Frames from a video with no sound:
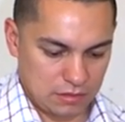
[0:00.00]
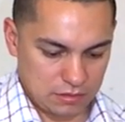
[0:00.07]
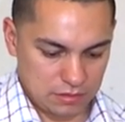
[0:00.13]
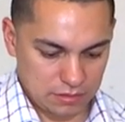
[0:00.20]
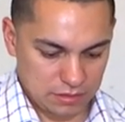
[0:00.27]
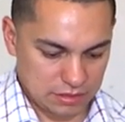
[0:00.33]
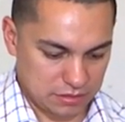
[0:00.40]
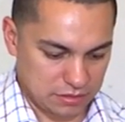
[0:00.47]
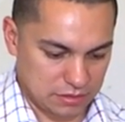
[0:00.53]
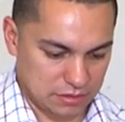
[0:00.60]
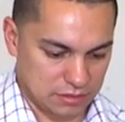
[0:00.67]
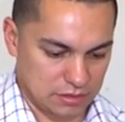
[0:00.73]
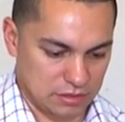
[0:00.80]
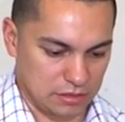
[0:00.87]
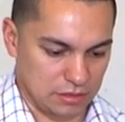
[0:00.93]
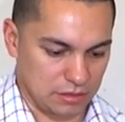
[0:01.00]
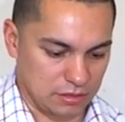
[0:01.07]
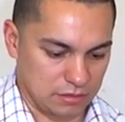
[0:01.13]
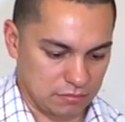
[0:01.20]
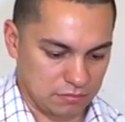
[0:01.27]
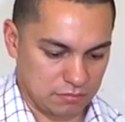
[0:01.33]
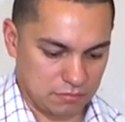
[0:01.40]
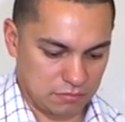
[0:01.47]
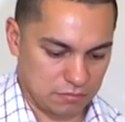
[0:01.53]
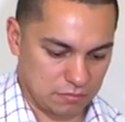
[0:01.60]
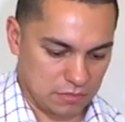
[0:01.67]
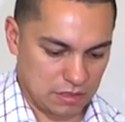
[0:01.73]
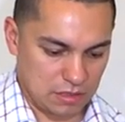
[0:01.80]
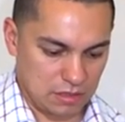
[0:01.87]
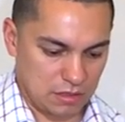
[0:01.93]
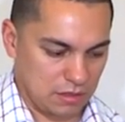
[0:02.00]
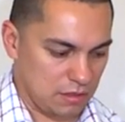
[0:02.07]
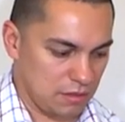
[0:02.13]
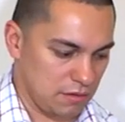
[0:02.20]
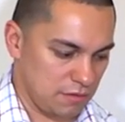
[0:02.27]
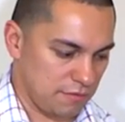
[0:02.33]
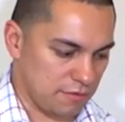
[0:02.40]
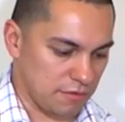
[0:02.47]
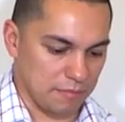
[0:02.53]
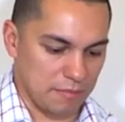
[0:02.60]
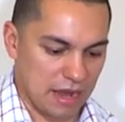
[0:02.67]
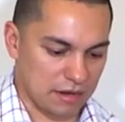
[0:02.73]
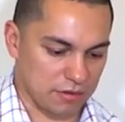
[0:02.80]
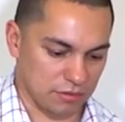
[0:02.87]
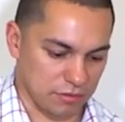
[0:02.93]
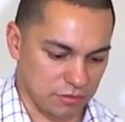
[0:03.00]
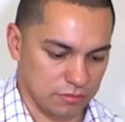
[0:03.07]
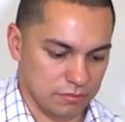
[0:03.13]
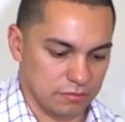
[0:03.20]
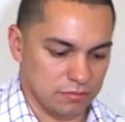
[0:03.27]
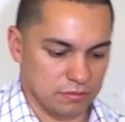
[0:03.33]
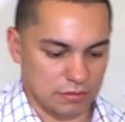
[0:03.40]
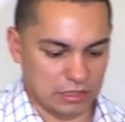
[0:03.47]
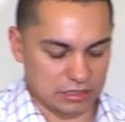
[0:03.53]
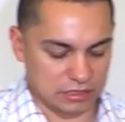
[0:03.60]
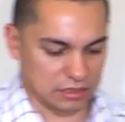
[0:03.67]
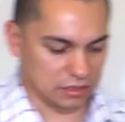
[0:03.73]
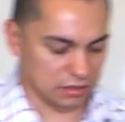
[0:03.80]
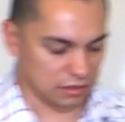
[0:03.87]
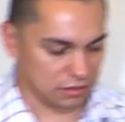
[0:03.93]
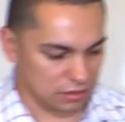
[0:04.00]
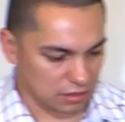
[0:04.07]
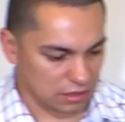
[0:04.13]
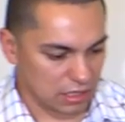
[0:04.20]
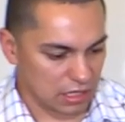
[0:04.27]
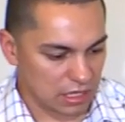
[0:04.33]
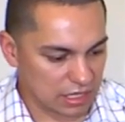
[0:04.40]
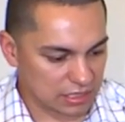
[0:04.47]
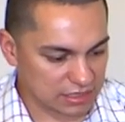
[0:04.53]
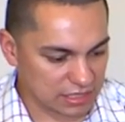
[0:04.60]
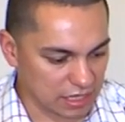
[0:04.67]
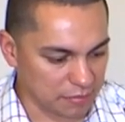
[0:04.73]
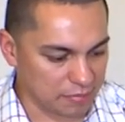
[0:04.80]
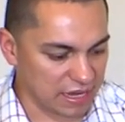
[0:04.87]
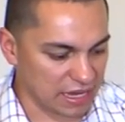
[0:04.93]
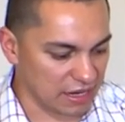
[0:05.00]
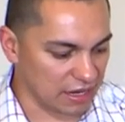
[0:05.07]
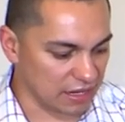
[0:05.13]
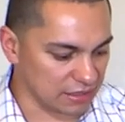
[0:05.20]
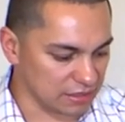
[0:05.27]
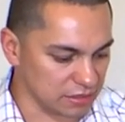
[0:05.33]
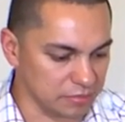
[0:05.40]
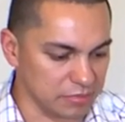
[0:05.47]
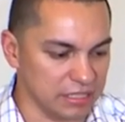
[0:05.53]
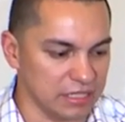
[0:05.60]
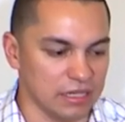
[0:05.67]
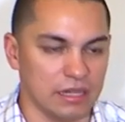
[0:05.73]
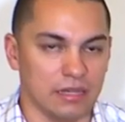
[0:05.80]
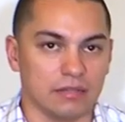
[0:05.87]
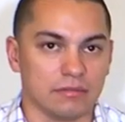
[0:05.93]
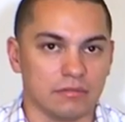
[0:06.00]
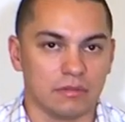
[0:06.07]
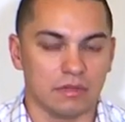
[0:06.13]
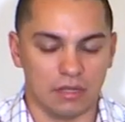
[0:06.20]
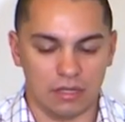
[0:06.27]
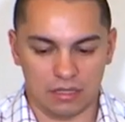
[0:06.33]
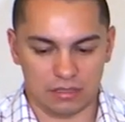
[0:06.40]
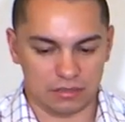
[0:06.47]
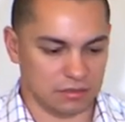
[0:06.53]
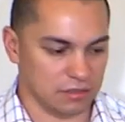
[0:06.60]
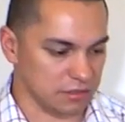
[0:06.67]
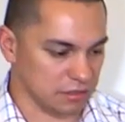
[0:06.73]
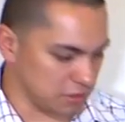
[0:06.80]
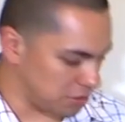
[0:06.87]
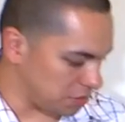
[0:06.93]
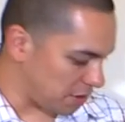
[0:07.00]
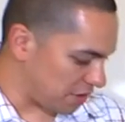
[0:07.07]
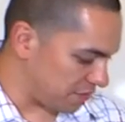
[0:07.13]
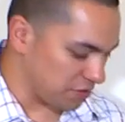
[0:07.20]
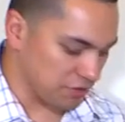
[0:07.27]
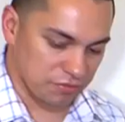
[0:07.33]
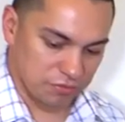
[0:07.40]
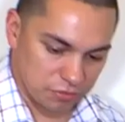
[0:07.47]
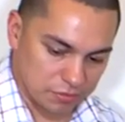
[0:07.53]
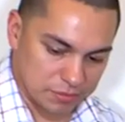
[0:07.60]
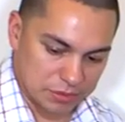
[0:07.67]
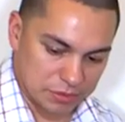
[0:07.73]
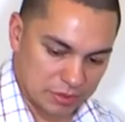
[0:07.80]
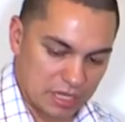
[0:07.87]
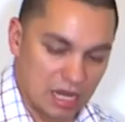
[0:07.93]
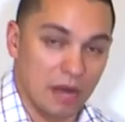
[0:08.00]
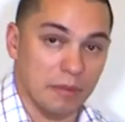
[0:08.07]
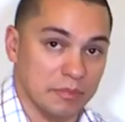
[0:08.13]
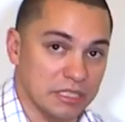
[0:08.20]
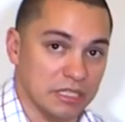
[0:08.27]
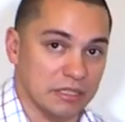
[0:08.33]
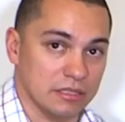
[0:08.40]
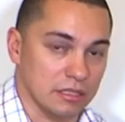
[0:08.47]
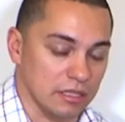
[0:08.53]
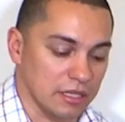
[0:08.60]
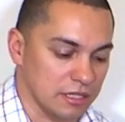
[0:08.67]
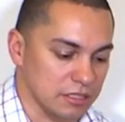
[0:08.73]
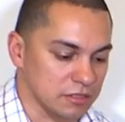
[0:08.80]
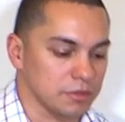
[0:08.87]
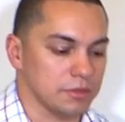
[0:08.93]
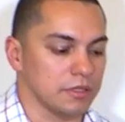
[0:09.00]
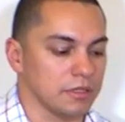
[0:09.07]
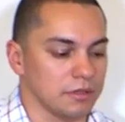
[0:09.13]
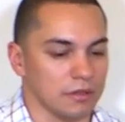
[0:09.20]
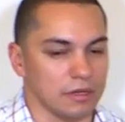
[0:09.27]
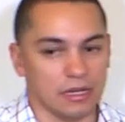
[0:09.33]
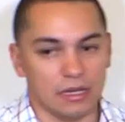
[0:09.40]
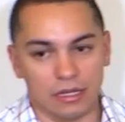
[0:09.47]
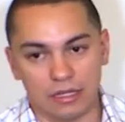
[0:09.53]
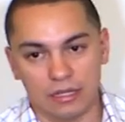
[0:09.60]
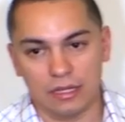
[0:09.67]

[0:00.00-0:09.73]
So as you can see, for macro, that's uh, that's not a bad height to be at, as long as you have enough room to accommodate the legs where they're at.